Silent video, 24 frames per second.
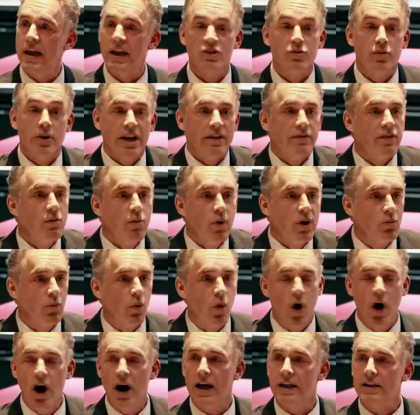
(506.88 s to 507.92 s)
And that's what
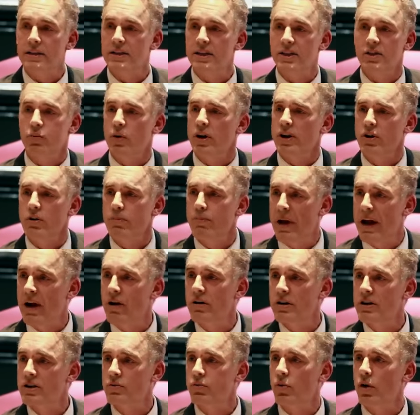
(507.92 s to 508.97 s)
everyone wants. It's what your
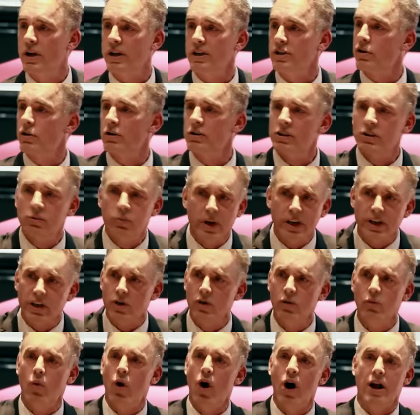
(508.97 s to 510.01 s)
parents want. It's also what
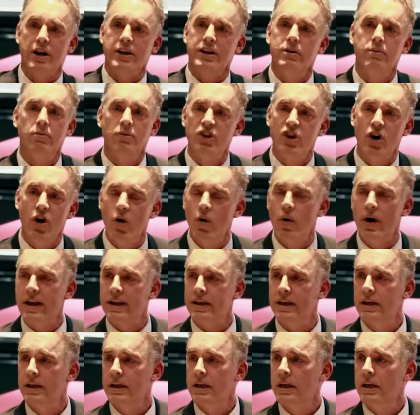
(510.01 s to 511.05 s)
you want. You know
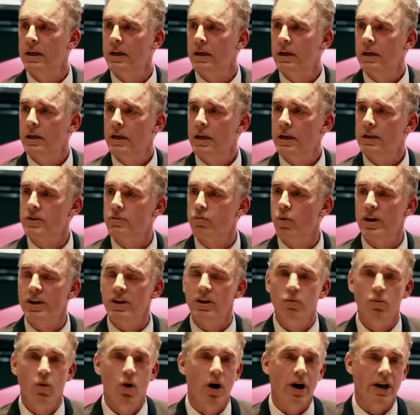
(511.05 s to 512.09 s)
it. It's
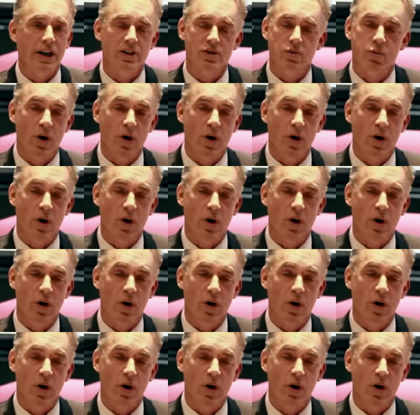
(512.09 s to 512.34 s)
what you want.